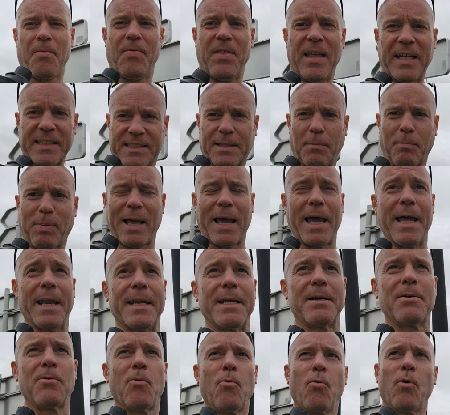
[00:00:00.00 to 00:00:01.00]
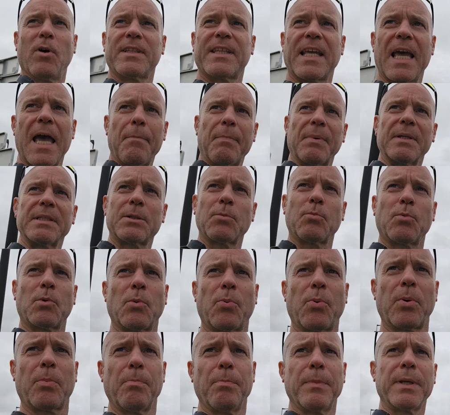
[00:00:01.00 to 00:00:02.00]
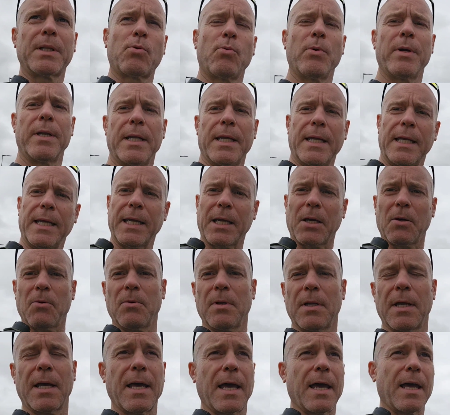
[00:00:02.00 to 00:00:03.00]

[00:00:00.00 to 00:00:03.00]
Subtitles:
That's the plan. What happens between Irun